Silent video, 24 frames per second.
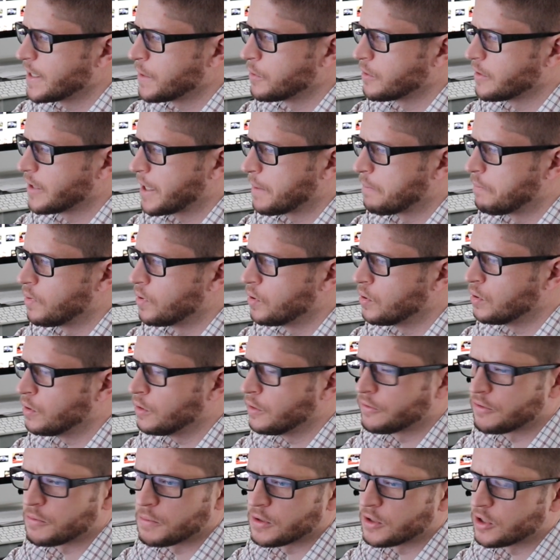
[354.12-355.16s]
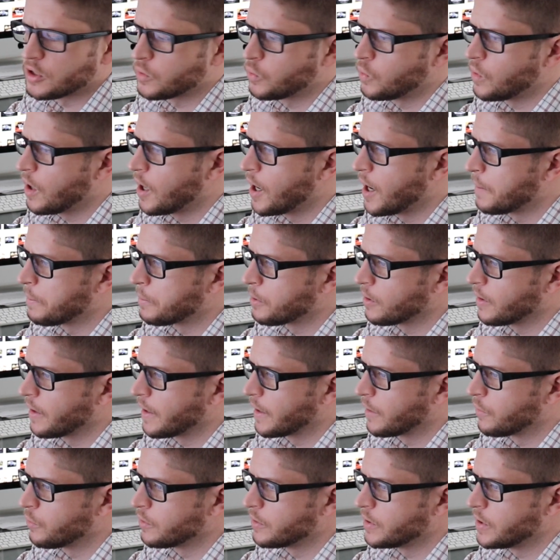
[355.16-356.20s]
thing was like pulled from a swamp or
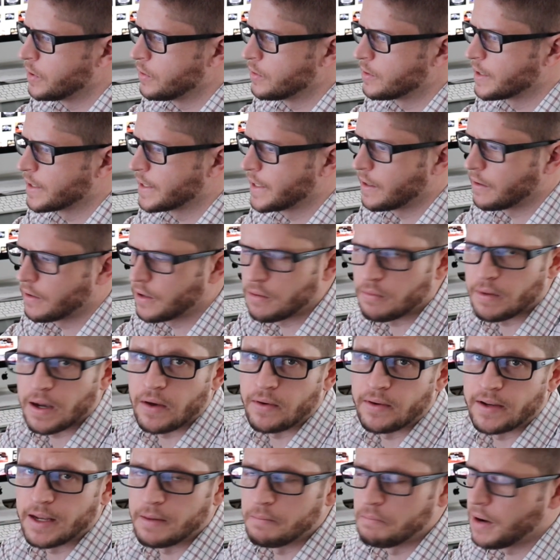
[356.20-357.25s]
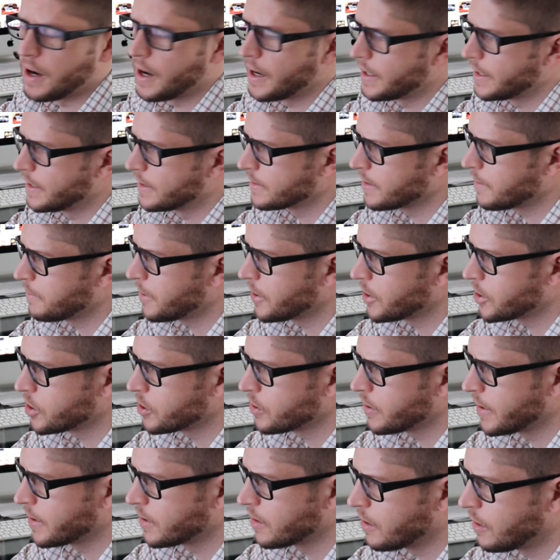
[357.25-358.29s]
like was used to carry around dead bodies, I'm not
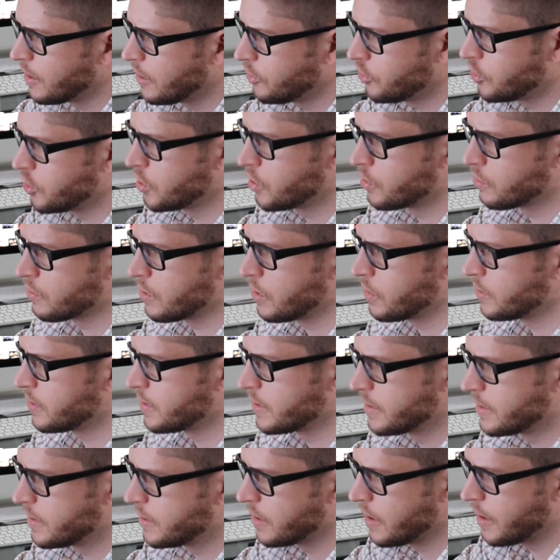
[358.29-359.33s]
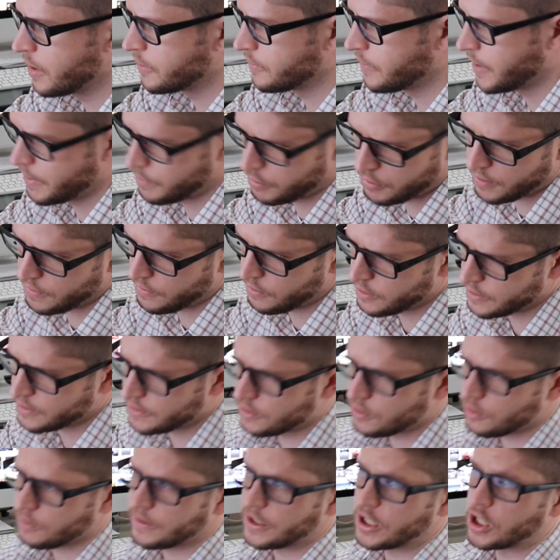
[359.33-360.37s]
sure I'd call it the grossest Dodge Viper ever. It's
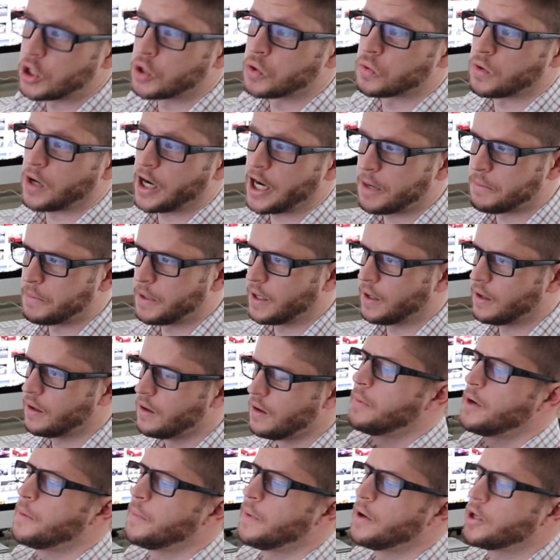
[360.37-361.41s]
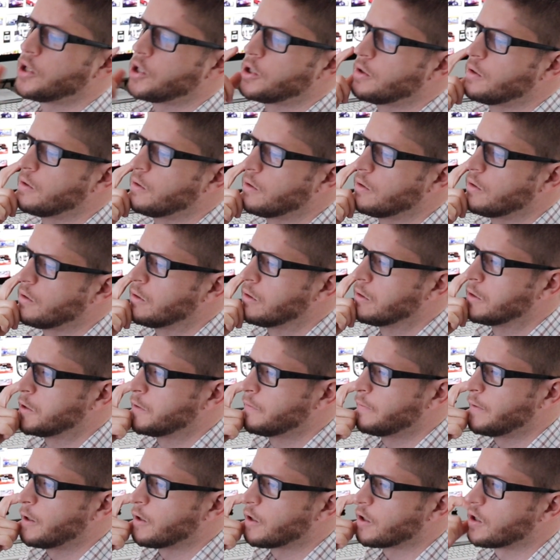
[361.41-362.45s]
certainly grimy, but I'm not sure
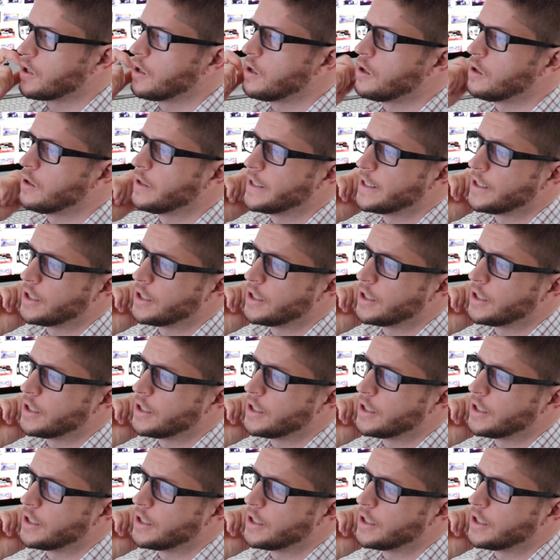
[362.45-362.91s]
it's fair to call